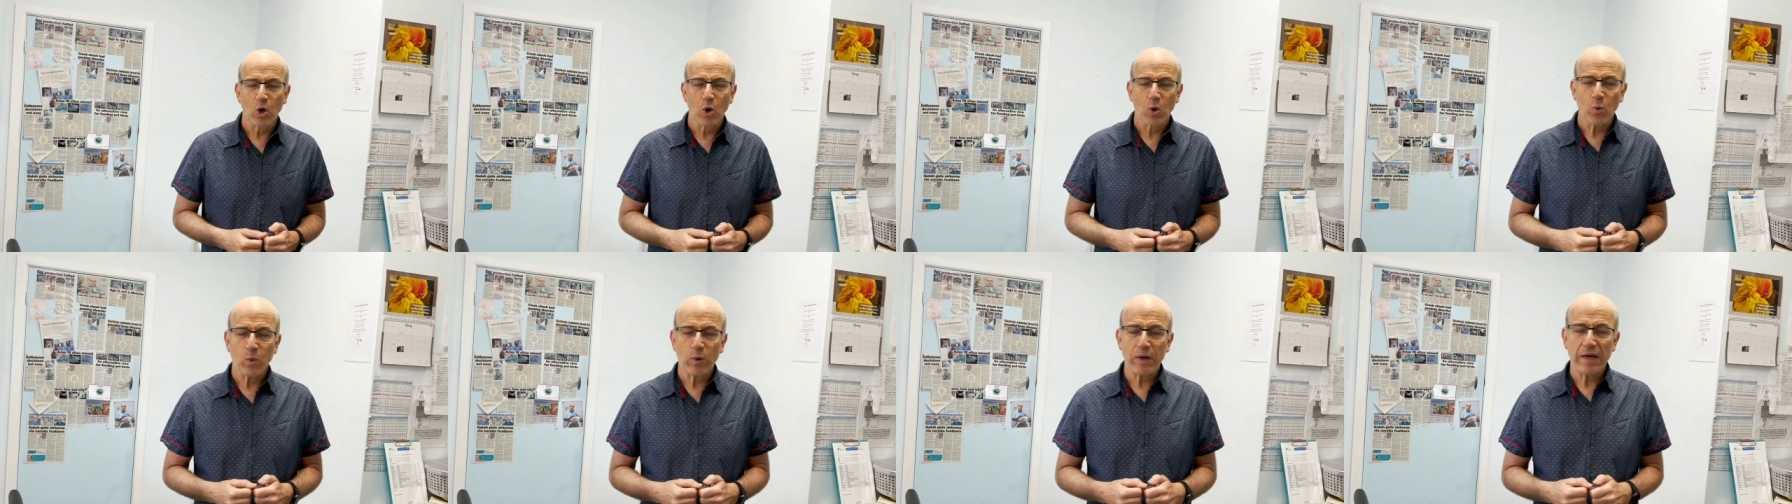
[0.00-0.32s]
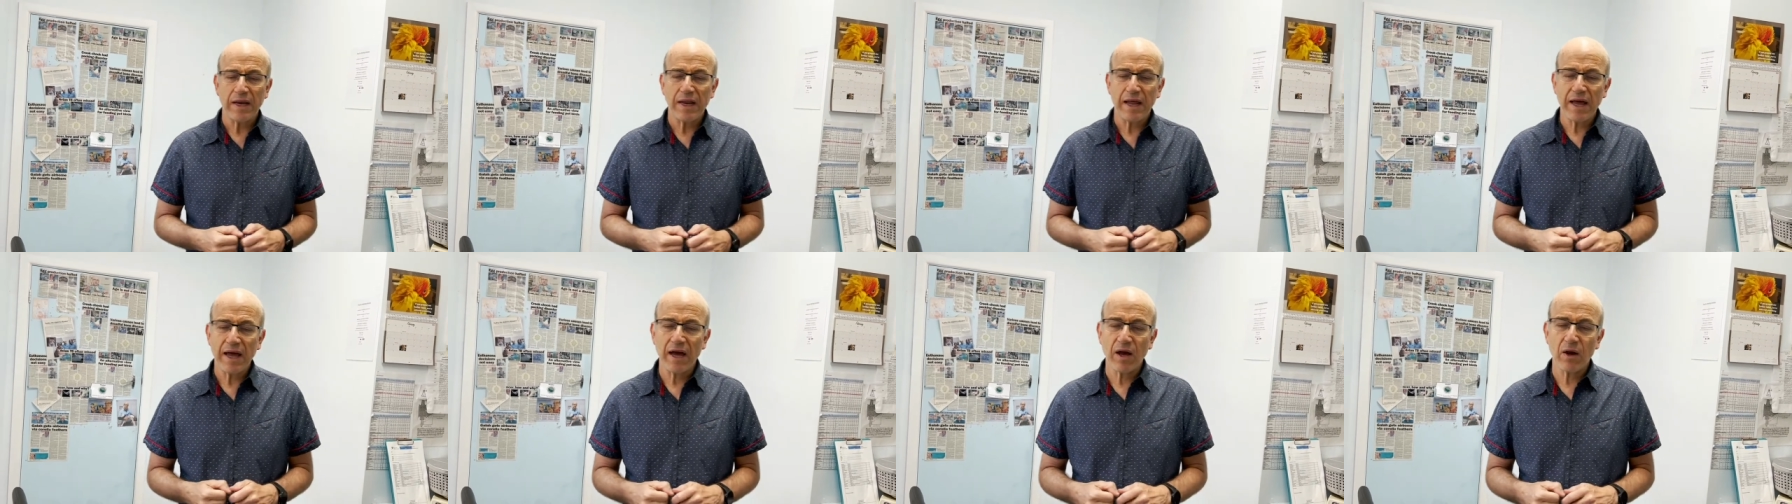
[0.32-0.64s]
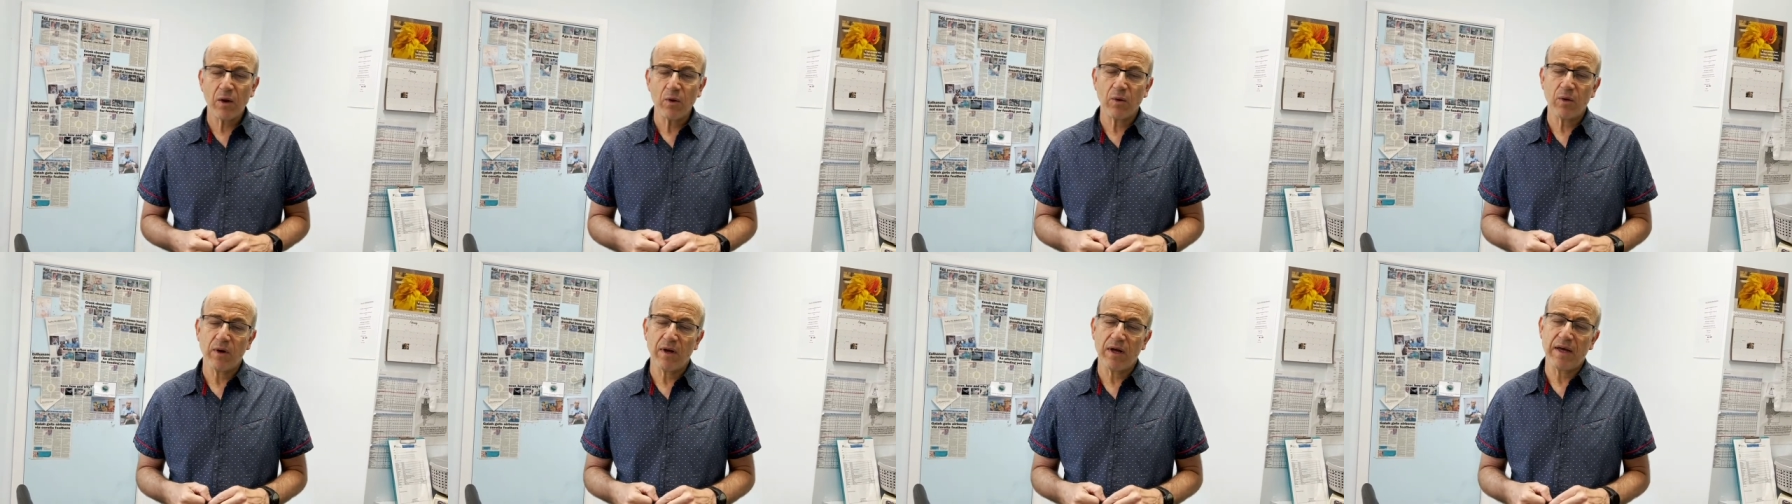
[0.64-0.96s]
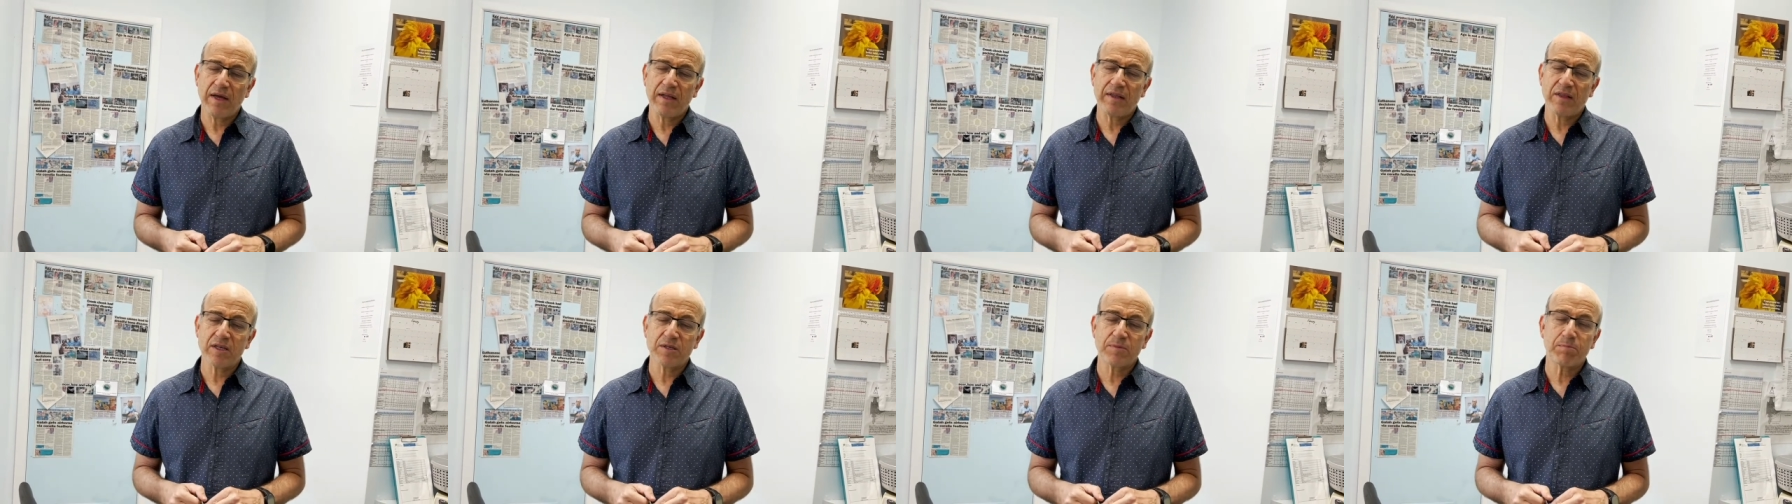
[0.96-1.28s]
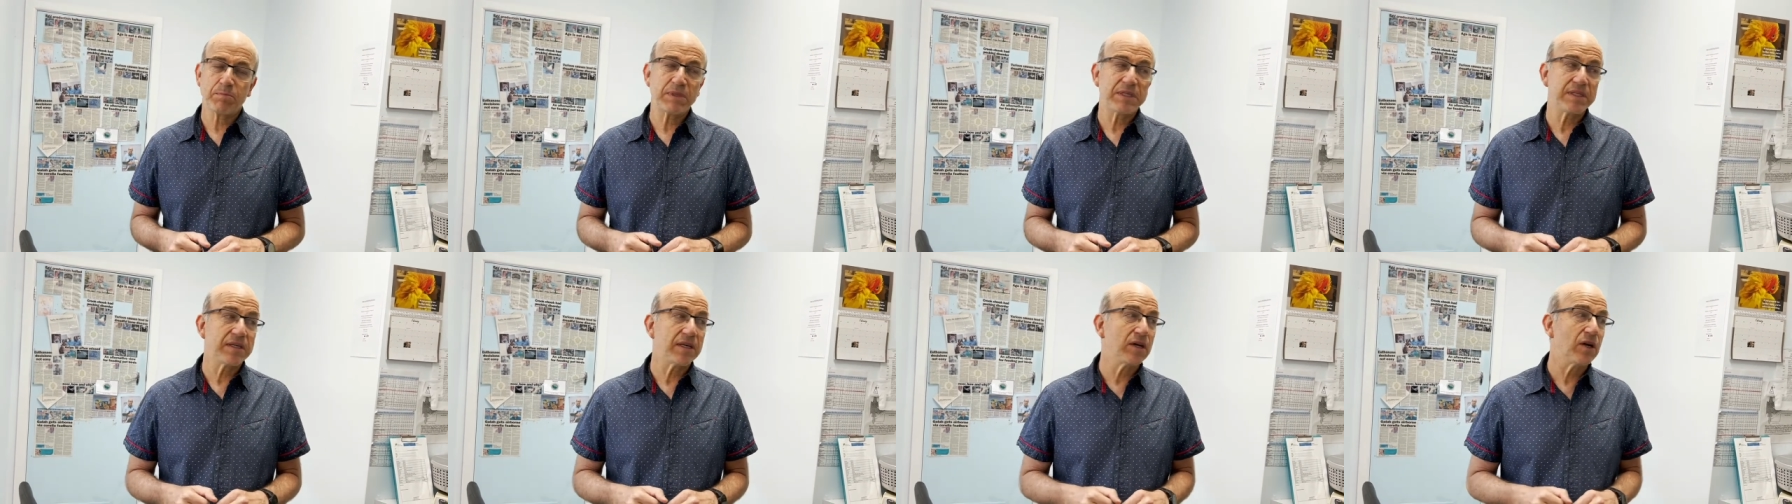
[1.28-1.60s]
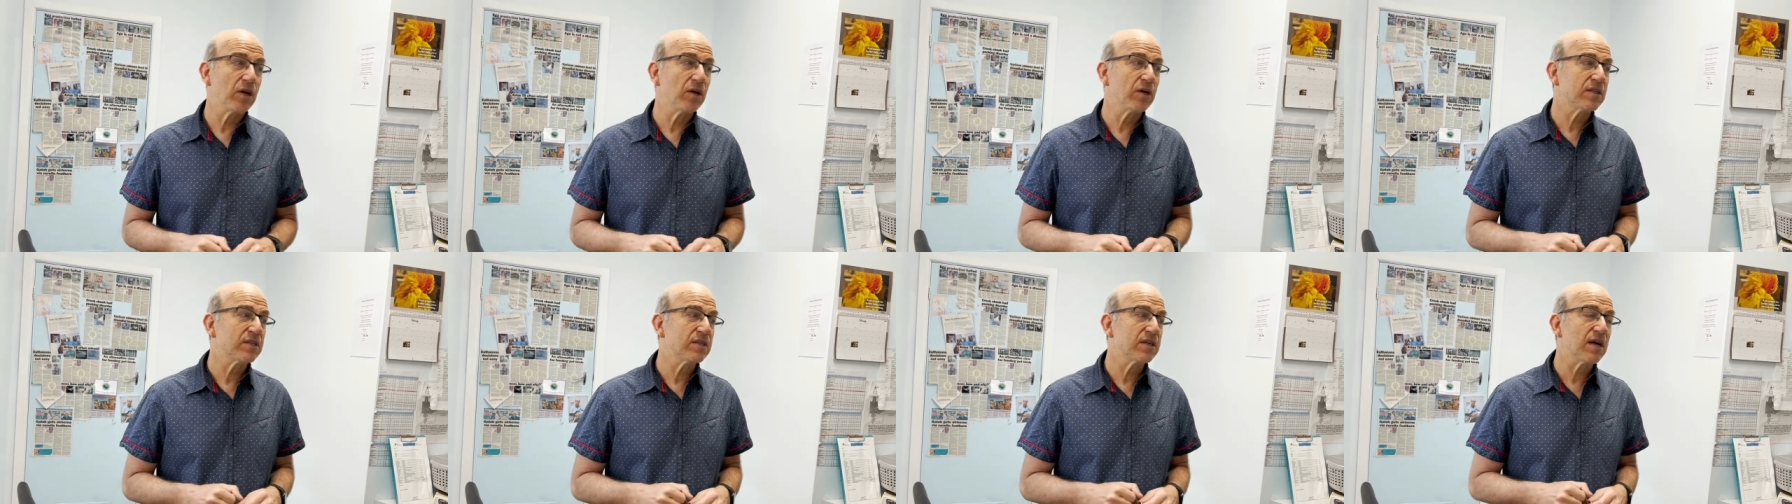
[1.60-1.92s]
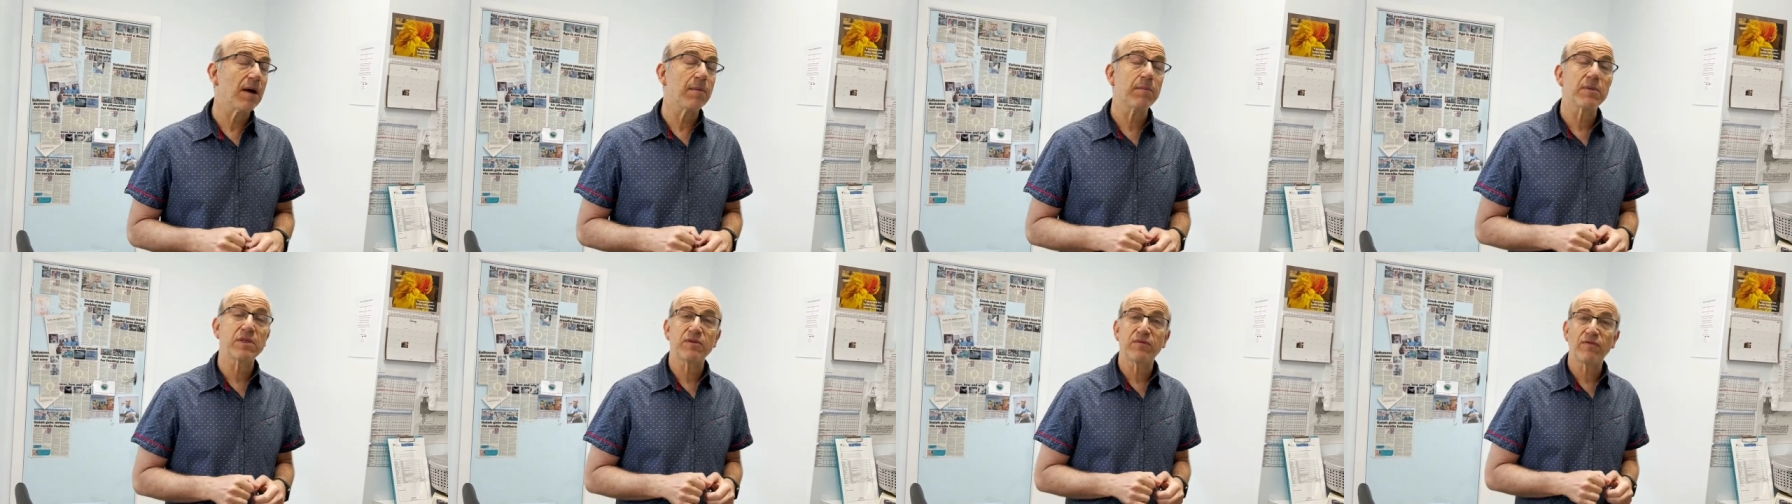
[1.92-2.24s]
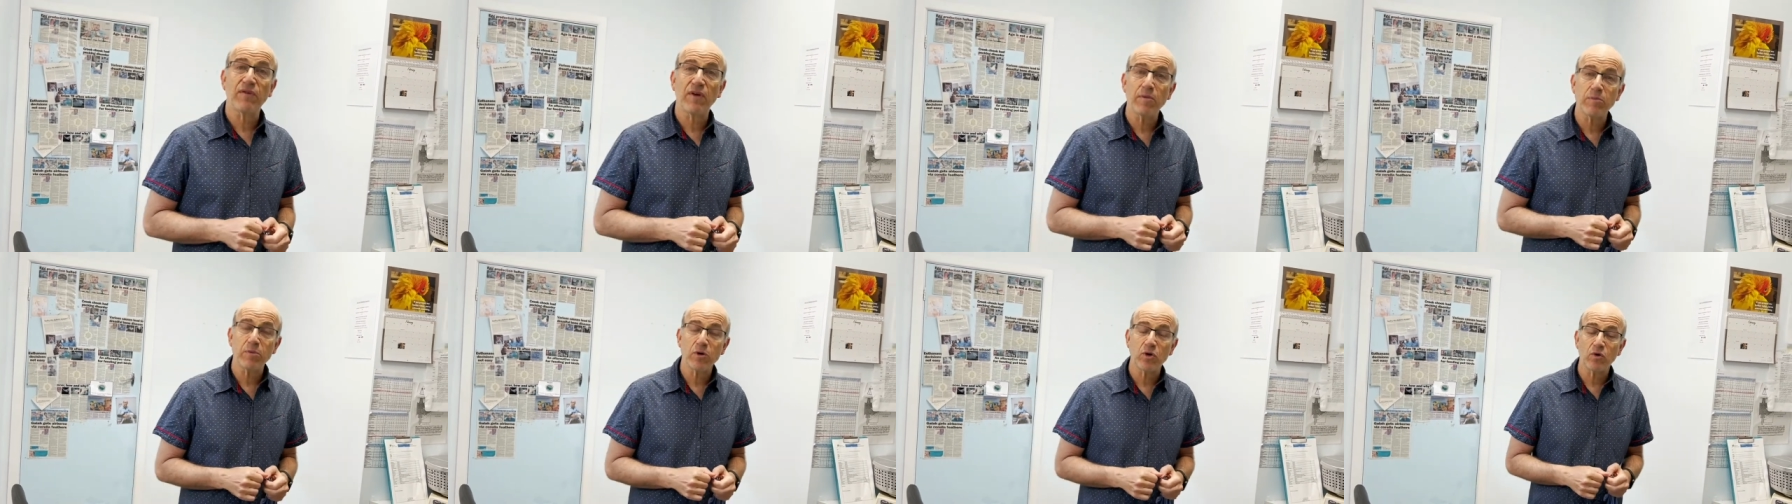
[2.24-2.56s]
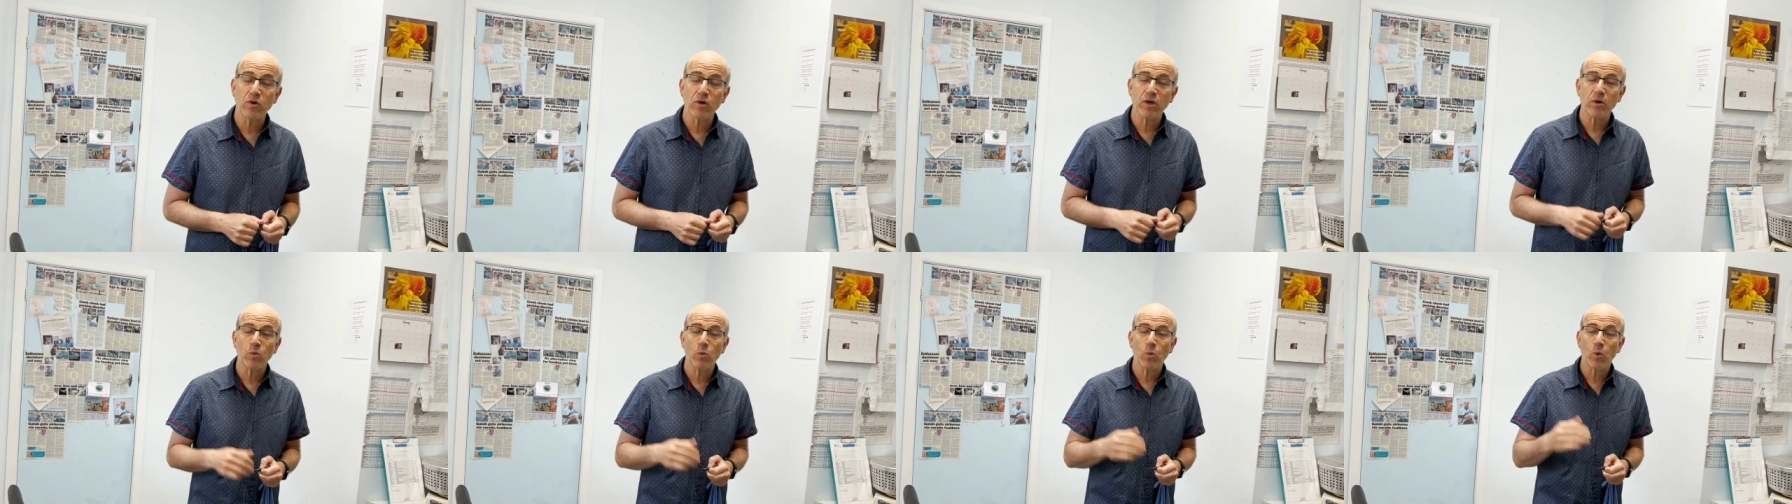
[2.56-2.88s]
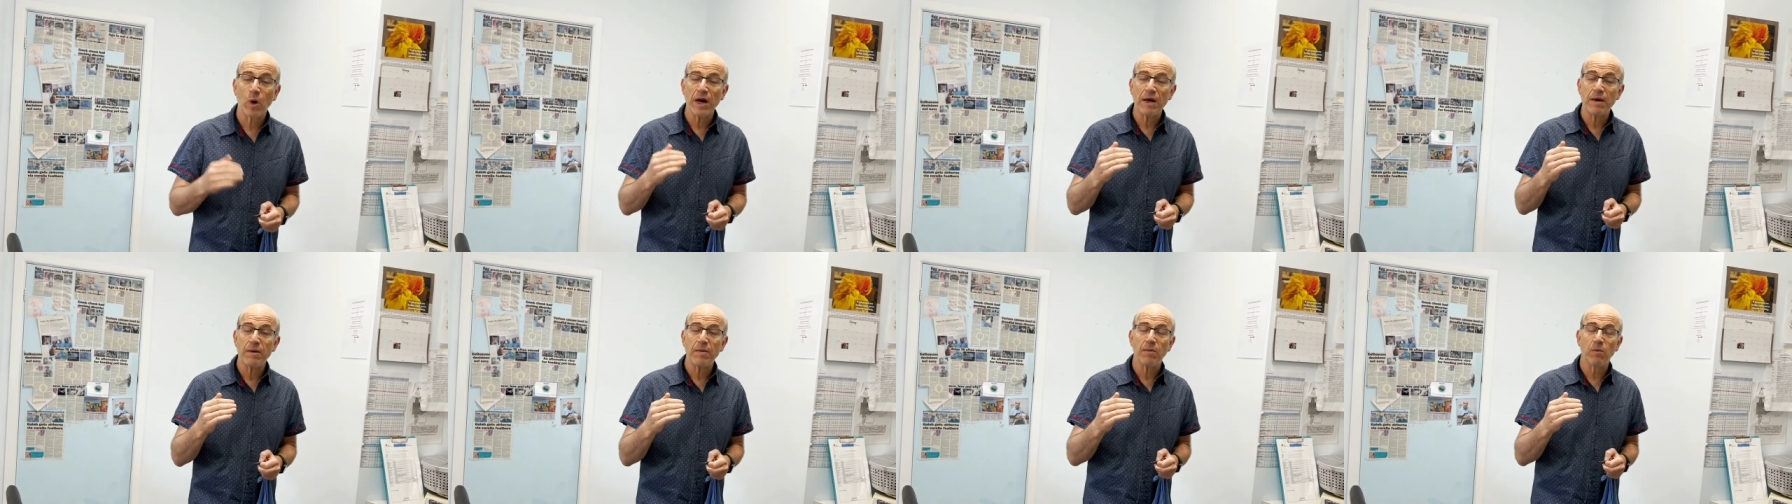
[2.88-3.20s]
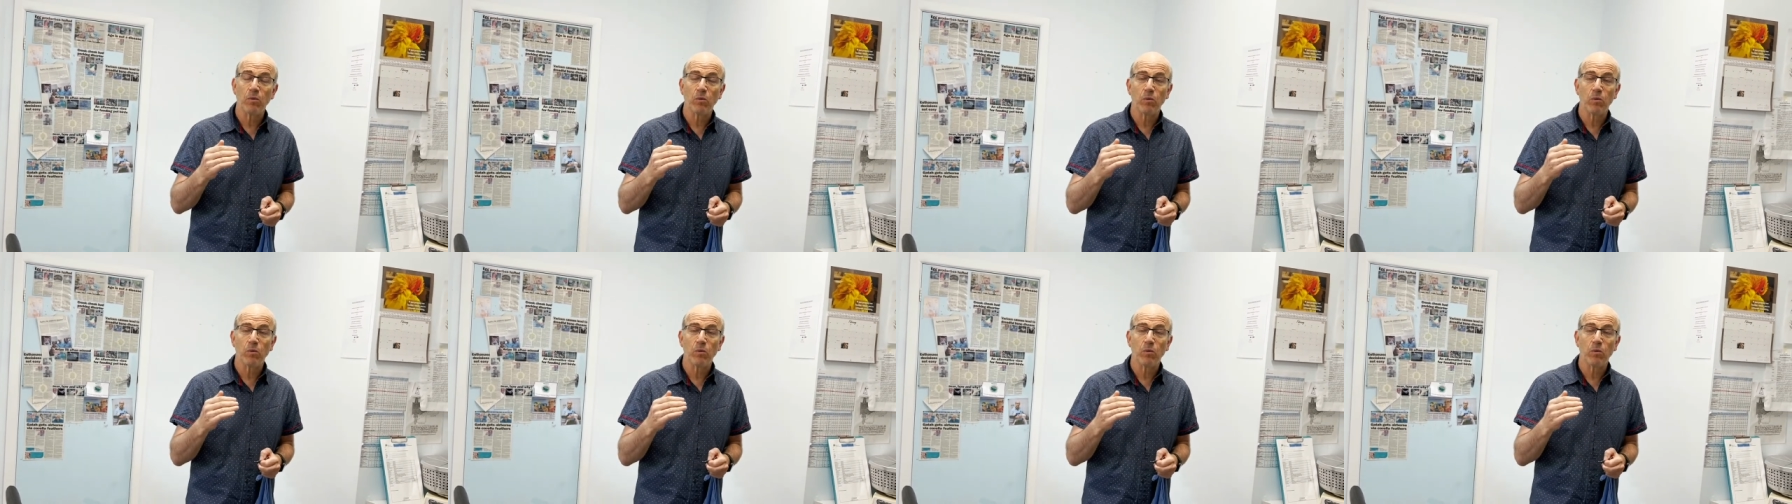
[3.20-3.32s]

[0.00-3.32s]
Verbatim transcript: We now, at this particular time, it's February one.